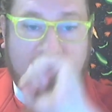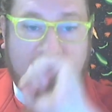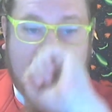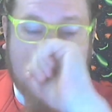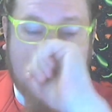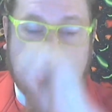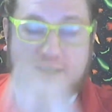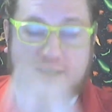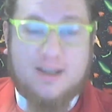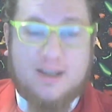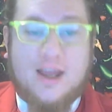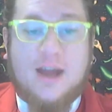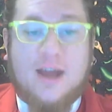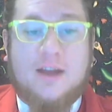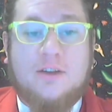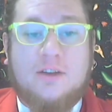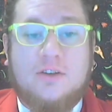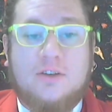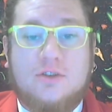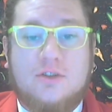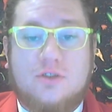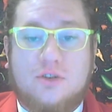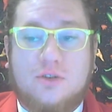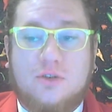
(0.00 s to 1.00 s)
thanks
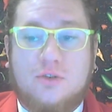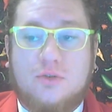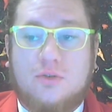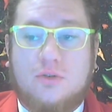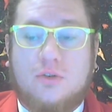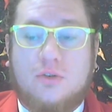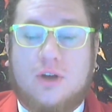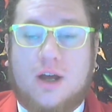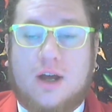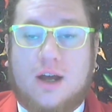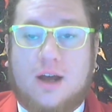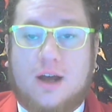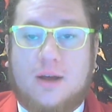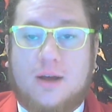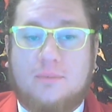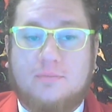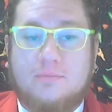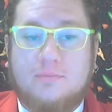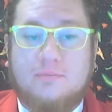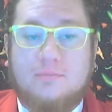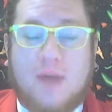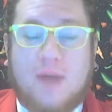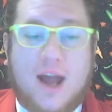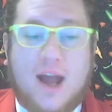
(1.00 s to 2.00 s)
again to
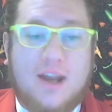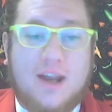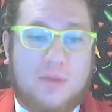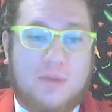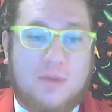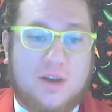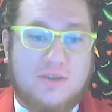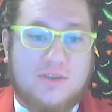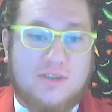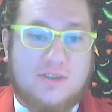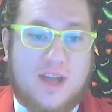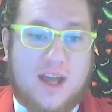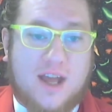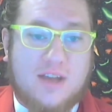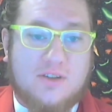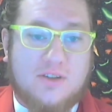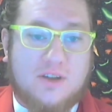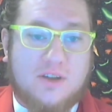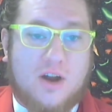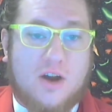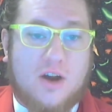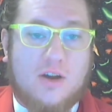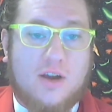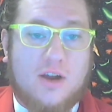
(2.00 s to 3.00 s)
um, Mighty Mustache
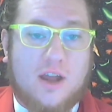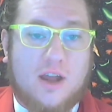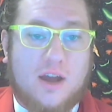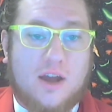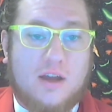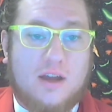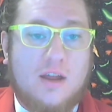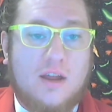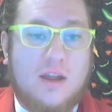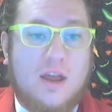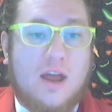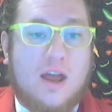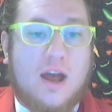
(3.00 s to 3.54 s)
and Aria.